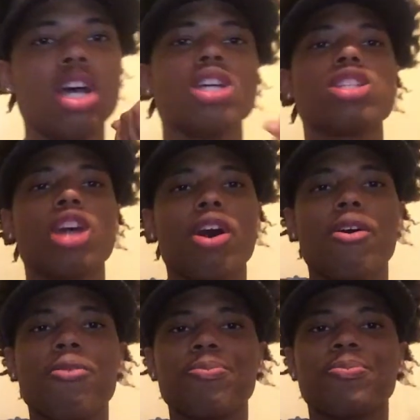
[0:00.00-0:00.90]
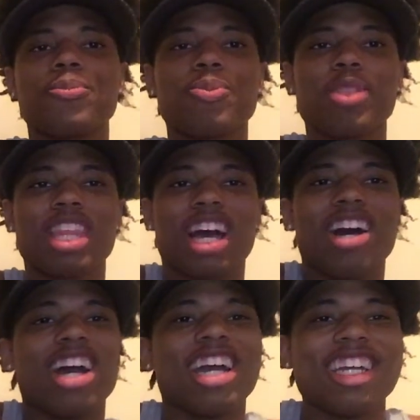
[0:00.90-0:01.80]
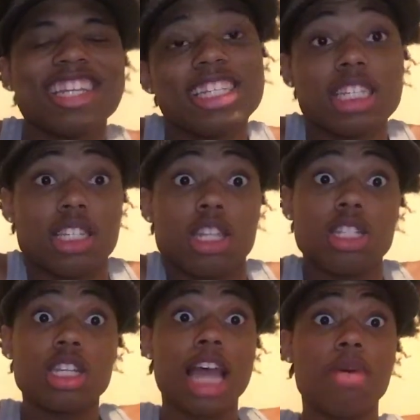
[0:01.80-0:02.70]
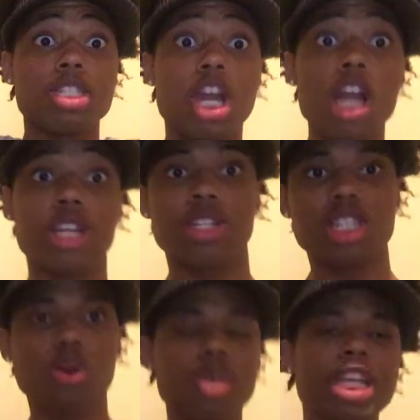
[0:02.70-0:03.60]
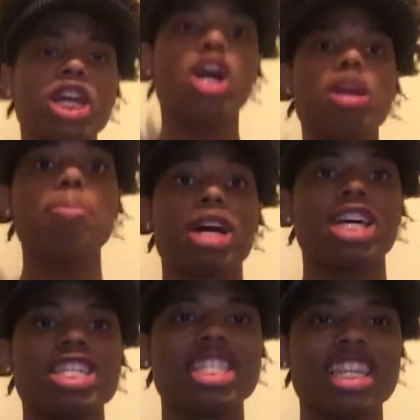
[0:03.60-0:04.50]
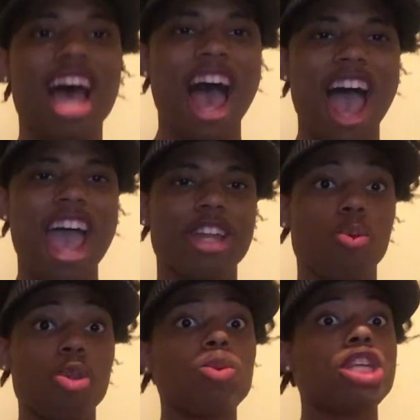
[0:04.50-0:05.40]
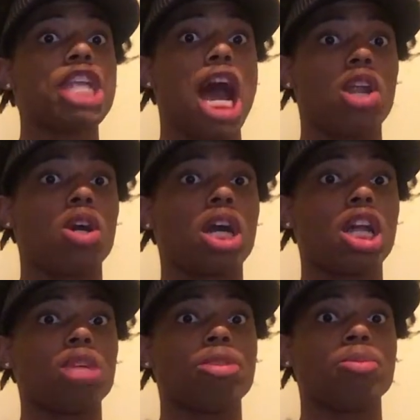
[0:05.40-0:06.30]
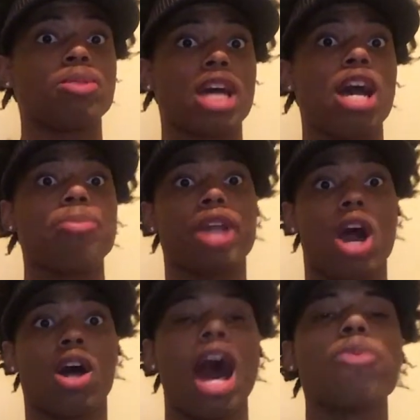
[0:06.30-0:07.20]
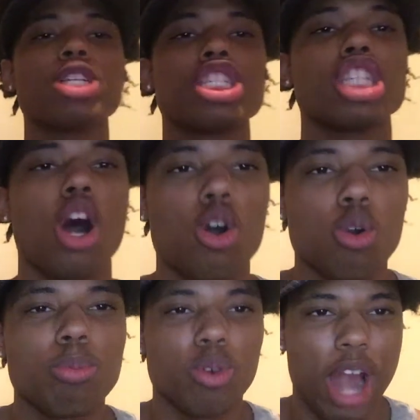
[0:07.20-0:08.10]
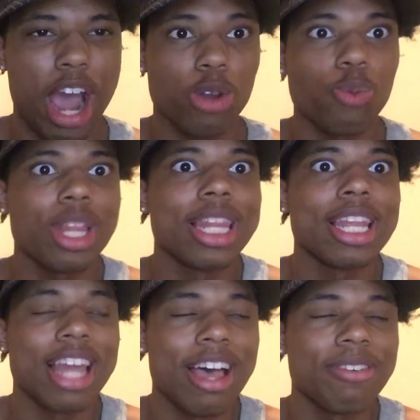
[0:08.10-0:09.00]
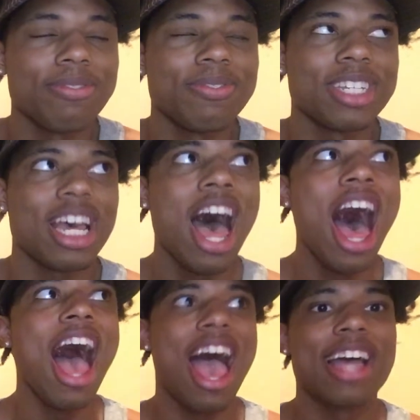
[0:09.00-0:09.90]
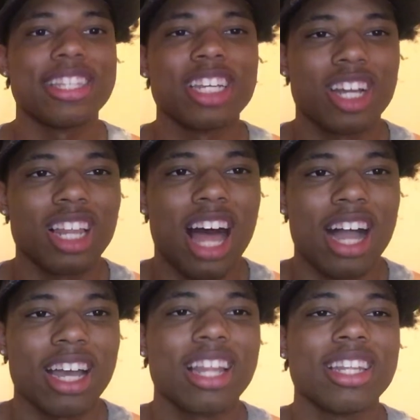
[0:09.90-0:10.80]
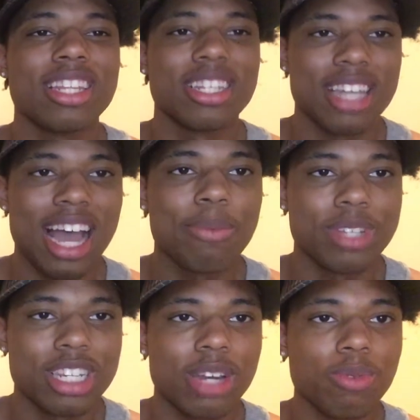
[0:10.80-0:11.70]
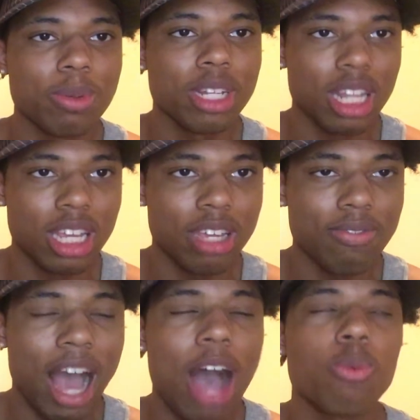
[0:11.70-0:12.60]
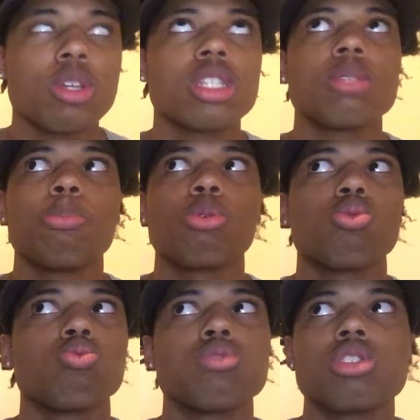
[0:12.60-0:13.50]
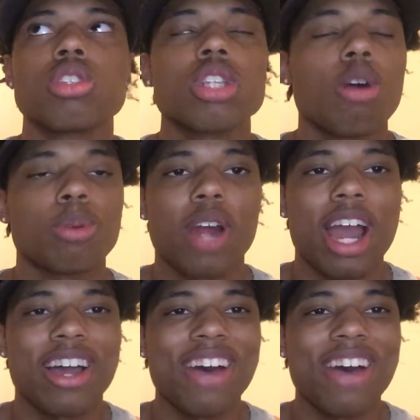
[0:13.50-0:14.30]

So, all right, this is how it started. So we get on a bus, and we were not on color people time, y'all. I was so proud. We left at 10 o'clock, the time we said we would leave. I was so proud.